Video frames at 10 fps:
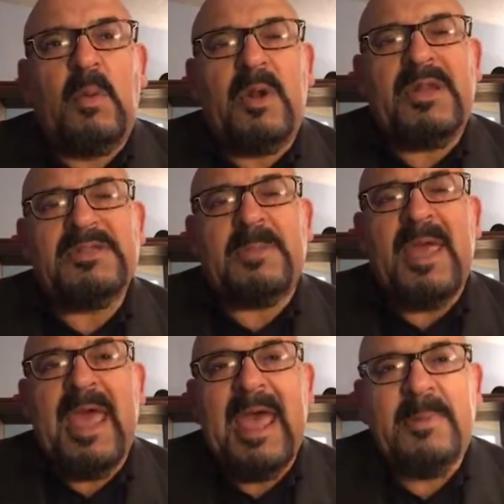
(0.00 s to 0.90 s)
what ends up
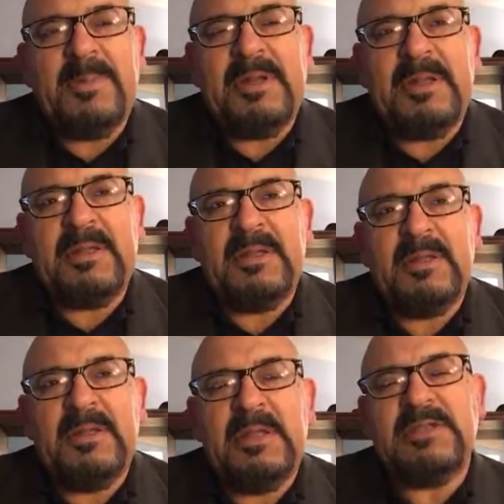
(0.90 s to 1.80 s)
happening
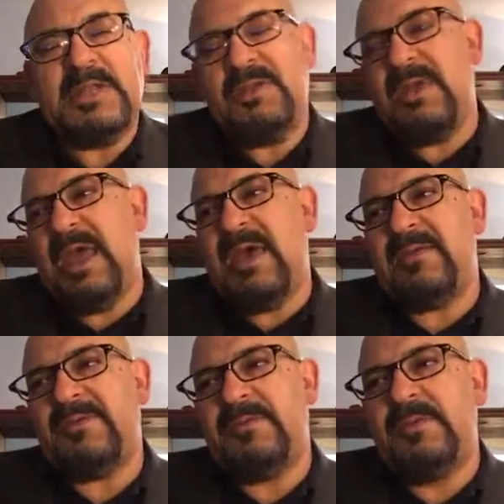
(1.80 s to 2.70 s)
is that you
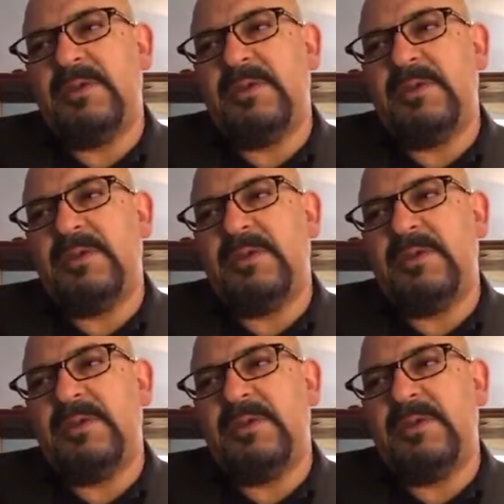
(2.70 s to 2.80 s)
have